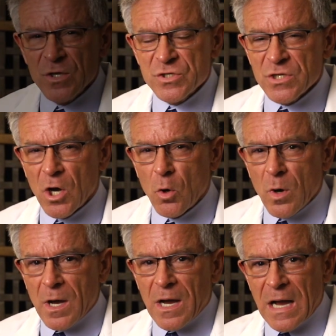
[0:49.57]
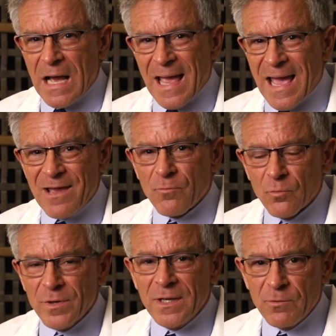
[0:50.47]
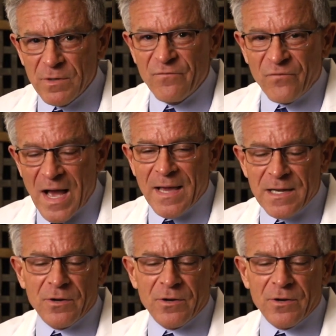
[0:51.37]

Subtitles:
So, a really refined